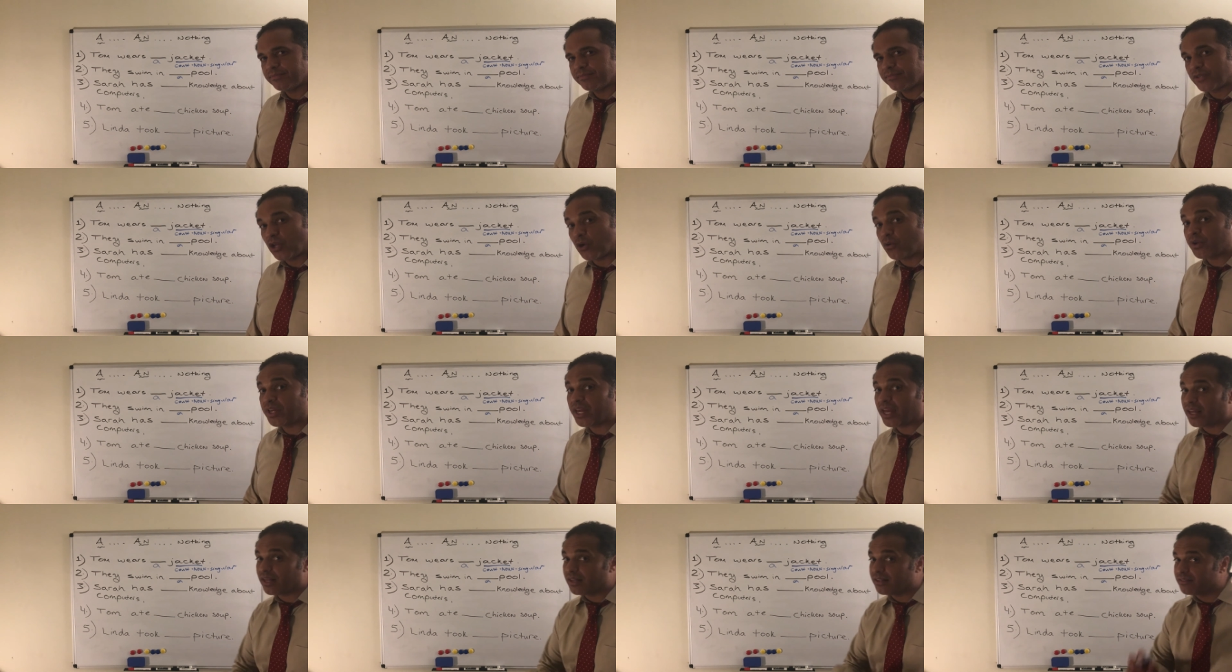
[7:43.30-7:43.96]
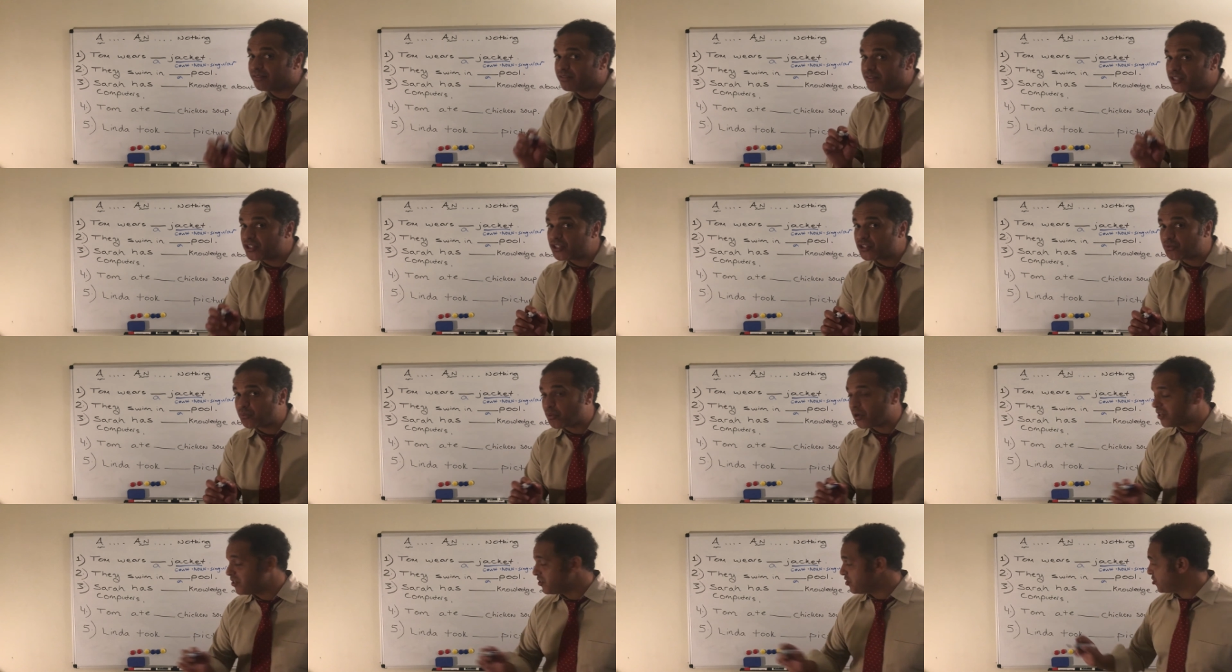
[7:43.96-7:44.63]
Okay, this
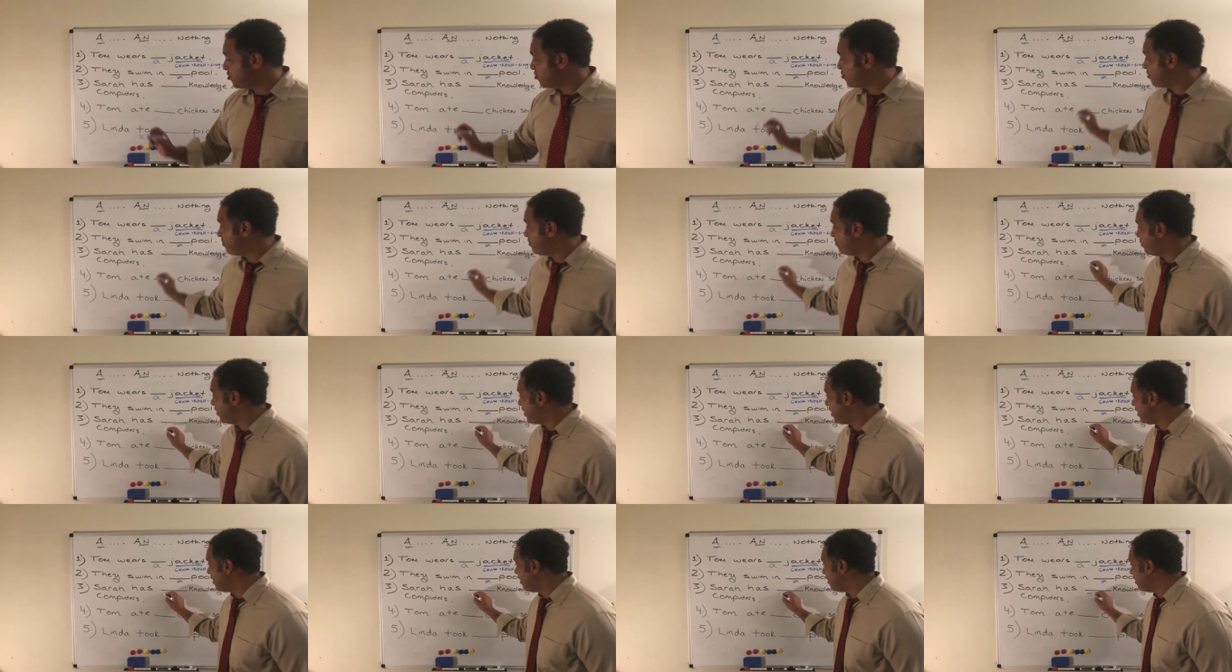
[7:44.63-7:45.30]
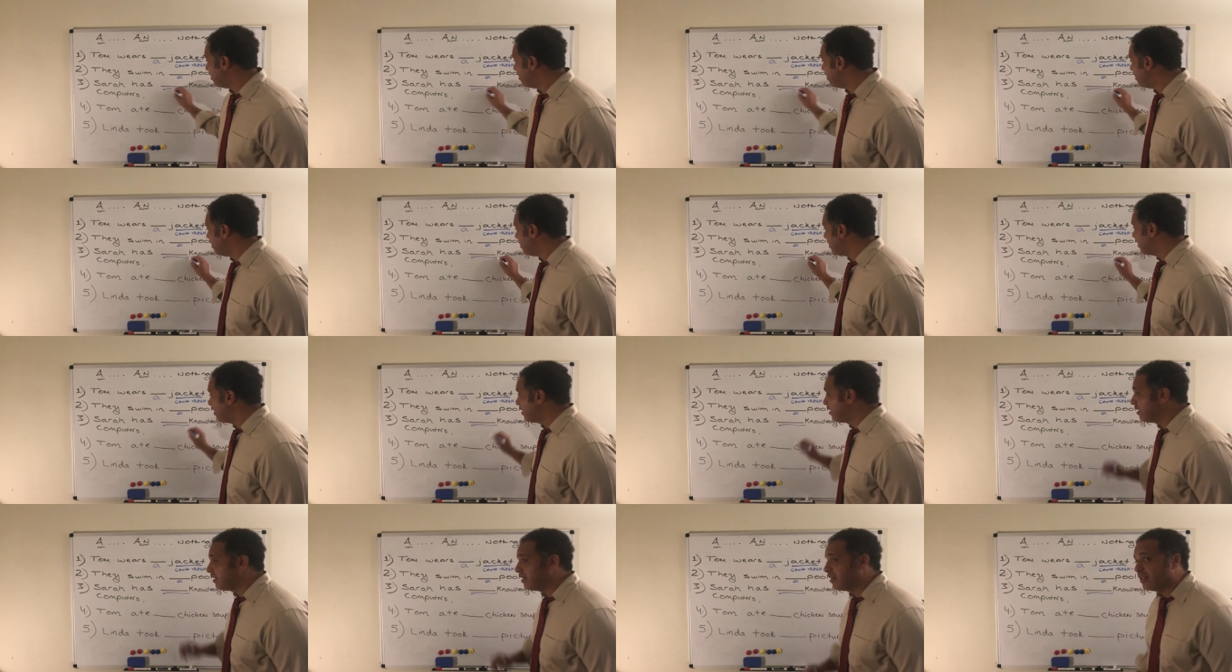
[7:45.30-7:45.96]
one should be
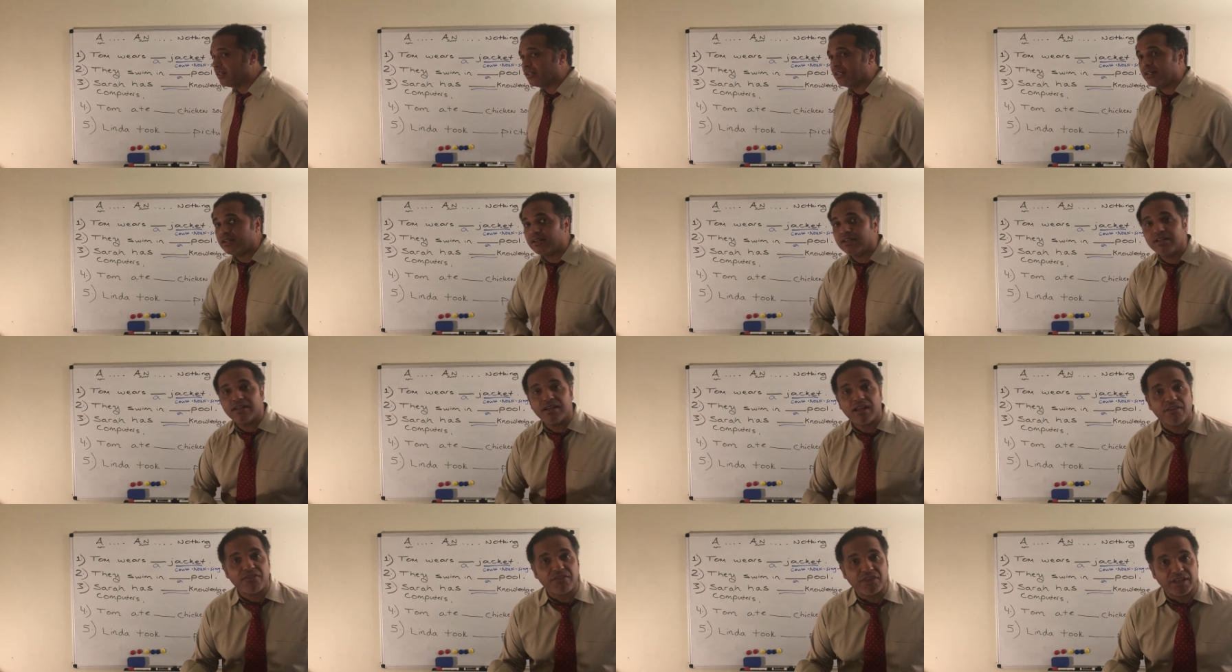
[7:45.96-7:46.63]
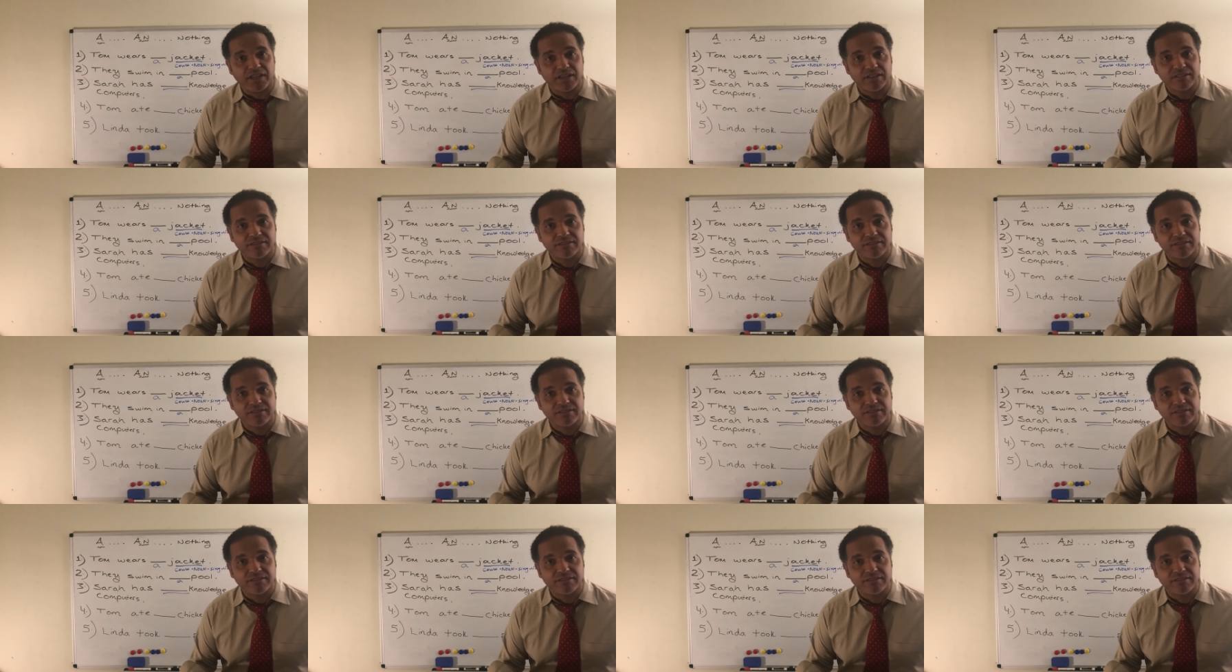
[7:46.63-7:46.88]
nothing.